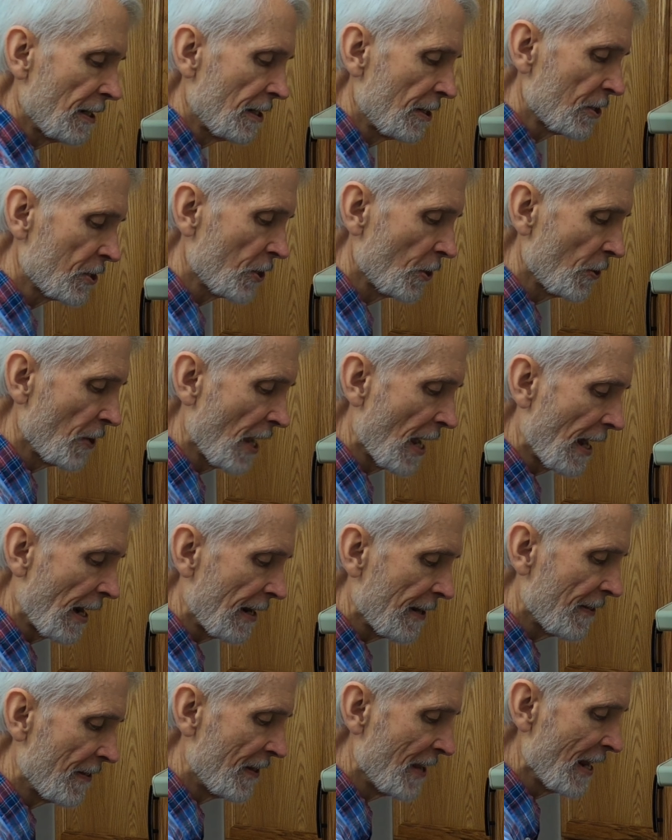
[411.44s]
so
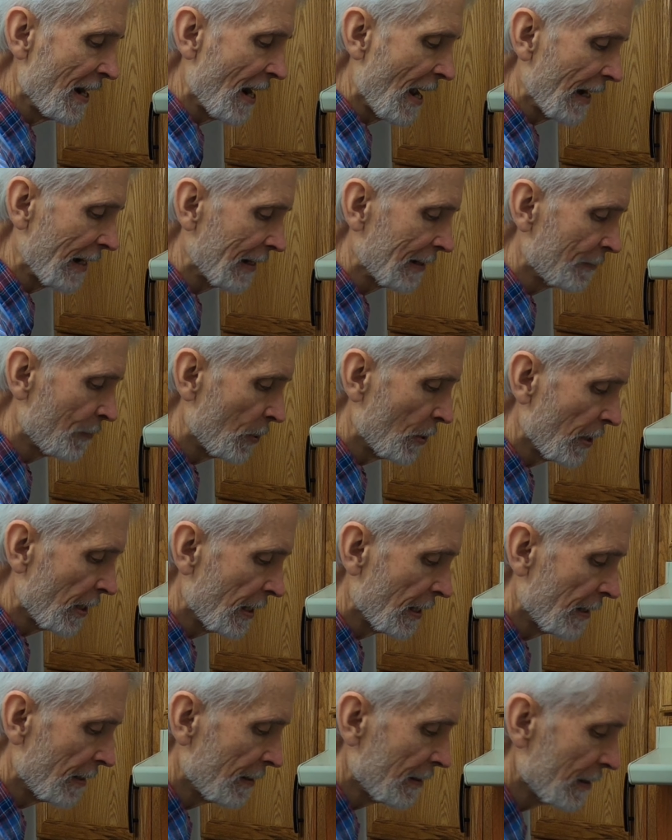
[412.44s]
that then I can put
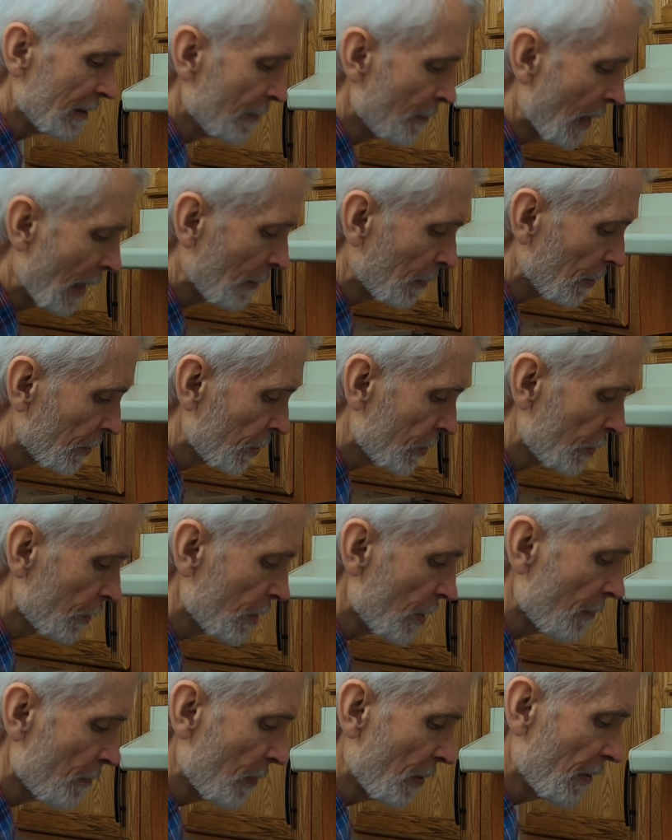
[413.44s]
in the maple
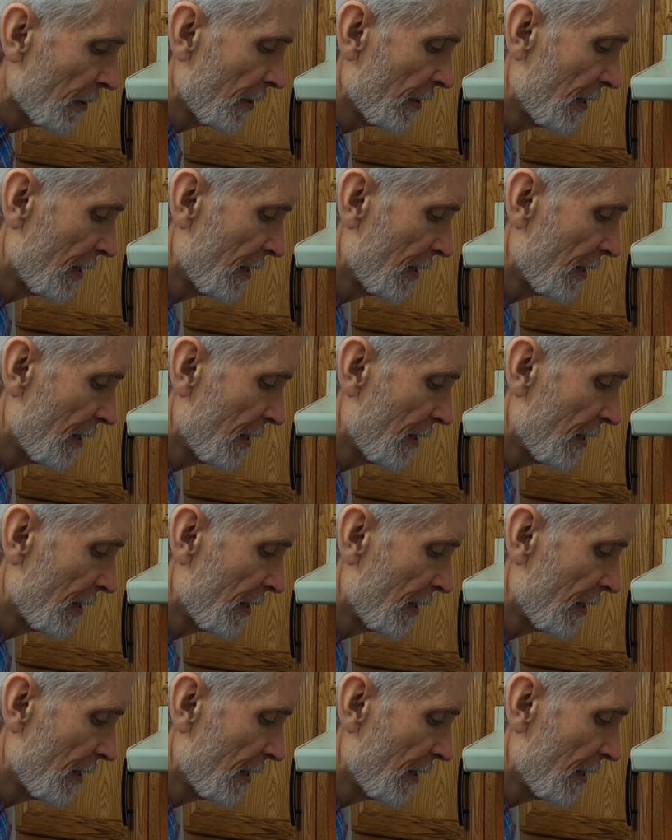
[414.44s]
syrup